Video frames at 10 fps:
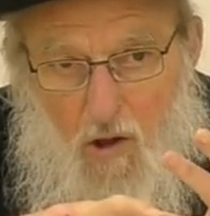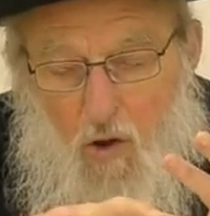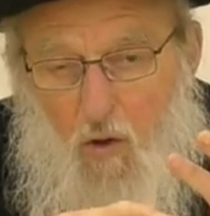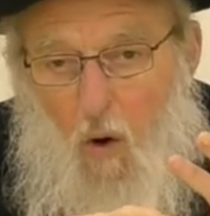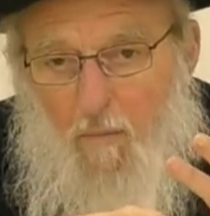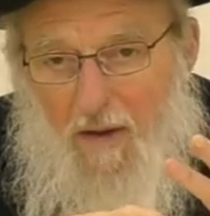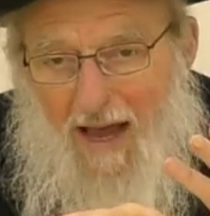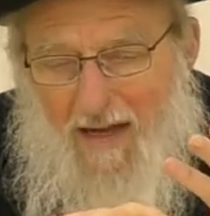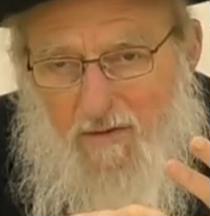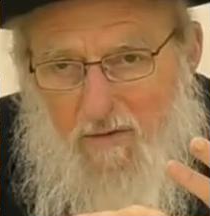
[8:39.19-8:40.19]
good or
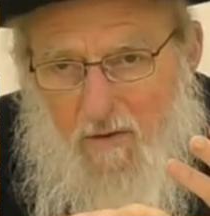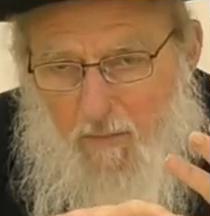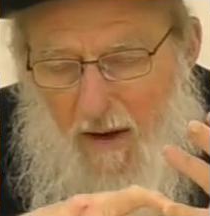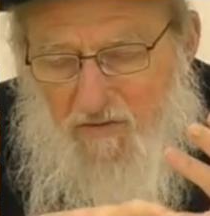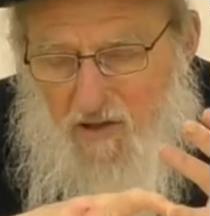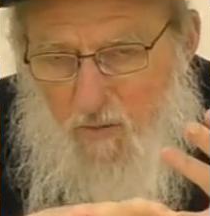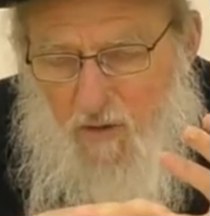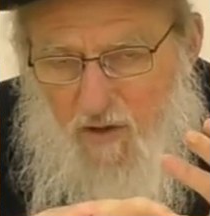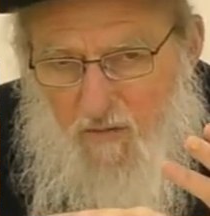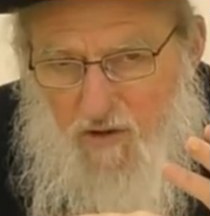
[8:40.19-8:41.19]
bad, a prophecy to
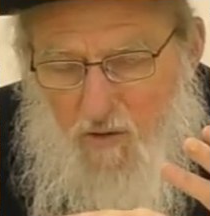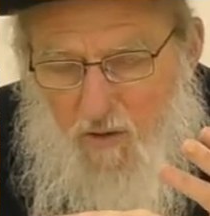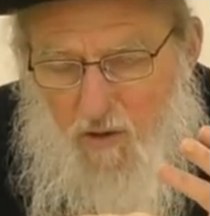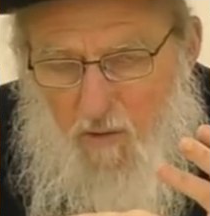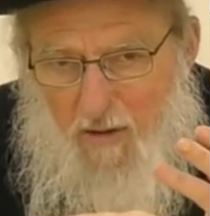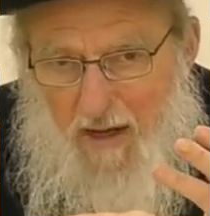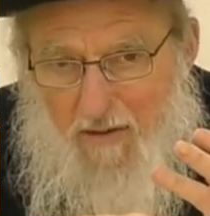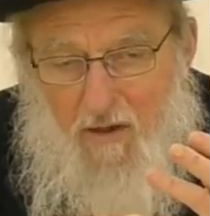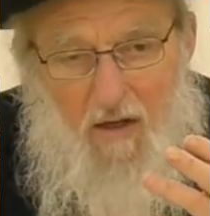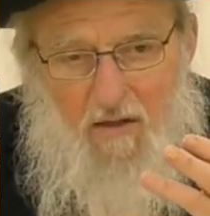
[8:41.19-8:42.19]
an individual, good or
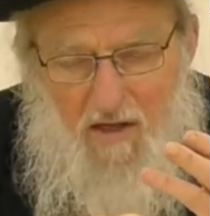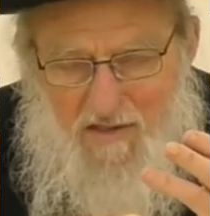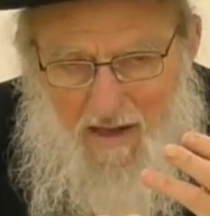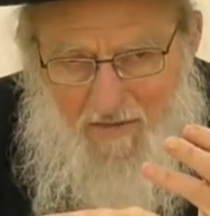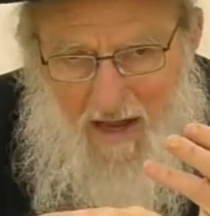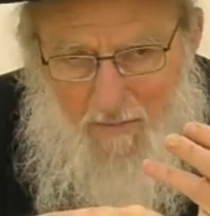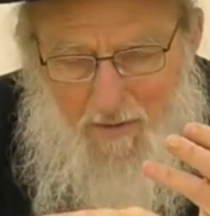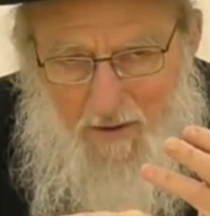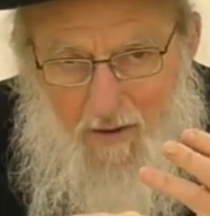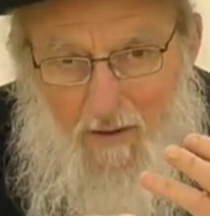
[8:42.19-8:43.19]
bad, doesn't have to happen.